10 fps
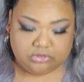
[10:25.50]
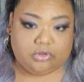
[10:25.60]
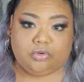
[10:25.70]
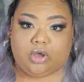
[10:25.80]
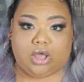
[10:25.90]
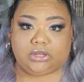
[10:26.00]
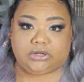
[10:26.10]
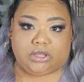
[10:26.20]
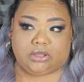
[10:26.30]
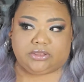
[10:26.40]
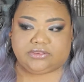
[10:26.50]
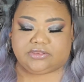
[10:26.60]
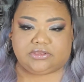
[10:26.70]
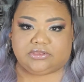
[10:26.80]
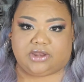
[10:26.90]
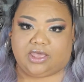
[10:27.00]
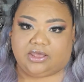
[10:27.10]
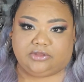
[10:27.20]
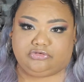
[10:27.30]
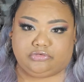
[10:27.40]
so all in all, it's it's
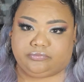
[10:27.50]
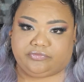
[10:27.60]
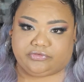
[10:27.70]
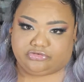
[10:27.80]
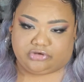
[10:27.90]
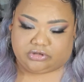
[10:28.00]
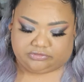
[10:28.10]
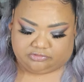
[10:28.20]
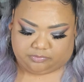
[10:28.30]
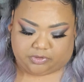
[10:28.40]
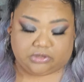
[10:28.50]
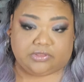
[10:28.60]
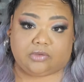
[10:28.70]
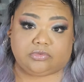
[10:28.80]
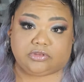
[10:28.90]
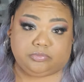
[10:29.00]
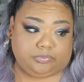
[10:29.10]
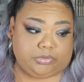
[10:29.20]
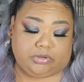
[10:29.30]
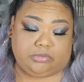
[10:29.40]
not a dupe for the Charlotte Charlottesbury. That was
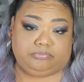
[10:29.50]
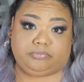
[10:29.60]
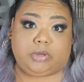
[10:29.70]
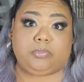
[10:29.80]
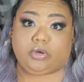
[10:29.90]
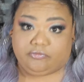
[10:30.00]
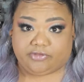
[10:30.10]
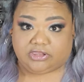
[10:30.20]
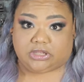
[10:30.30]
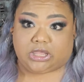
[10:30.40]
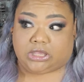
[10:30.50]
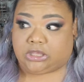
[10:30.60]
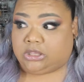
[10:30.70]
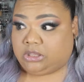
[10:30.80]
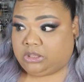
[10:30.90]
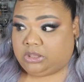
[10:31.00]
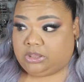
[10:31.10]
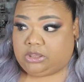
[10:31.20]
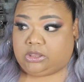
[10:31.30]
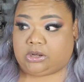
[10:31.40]
a, a, a bold faced lie,
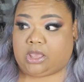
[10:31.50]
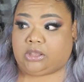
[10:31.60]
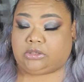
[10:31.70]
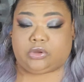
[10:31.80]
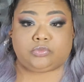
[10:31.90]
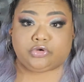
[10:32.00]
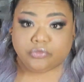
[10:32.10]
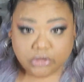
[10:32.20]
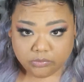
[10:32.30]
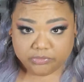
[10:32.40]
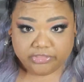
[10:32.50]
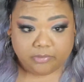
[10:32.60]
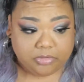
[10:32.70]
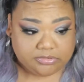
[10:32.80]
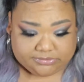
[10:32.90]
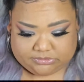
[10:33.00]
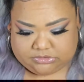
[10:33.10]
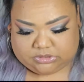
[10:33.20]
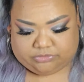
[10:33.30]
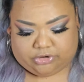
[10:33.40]
and I don't agree with that person.
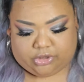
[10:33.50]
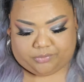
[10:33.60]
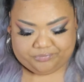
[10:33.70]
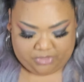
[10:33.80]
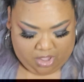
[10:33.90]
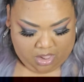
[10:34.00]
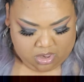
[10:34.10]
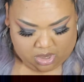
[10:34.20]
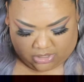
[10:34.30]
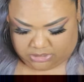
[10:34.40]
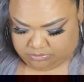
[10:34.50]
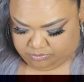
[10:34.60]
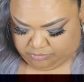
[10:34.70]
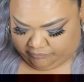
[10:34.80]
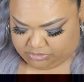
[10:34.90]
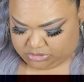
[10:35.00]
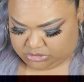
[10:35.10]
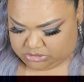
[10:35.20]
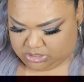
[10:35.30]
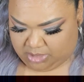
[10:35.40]
So there you go. All right, moving
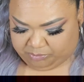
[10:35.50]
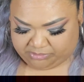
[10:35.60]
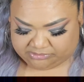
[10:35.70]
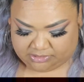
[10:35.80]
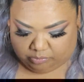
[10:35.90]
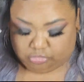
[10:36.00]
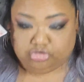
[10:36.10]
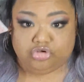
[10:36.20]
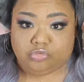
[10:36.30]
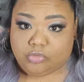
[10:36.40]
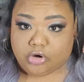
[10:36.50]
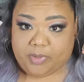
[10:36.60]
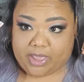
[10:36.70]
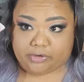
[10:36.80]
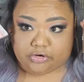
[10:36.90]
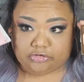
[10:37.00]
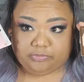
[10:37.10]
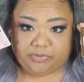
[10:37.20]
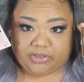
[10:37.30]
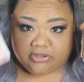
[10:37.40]
on. I picked up two more powders
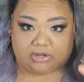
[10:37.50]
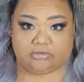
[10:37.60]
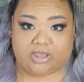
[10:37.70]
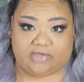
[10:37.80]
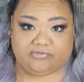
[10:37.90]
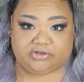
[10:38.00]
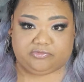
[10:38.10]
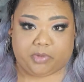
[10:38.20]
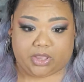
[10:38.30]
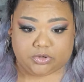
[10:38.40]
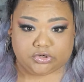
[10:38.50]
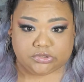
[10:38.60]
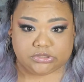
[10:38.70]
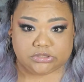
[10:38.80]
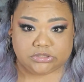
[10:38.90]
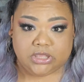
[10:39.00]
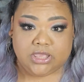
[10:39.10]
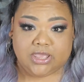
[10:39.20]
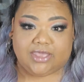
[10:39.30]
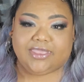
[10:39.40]
because I don't have enough powders.
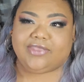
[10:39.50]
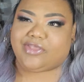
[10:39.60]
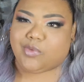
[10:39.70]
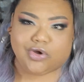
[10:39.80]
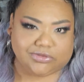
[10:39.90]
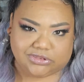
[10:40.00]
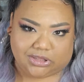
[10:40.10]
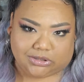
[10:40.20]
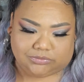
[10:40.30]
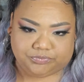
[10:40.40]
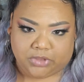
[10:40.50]
Again, they were on sale.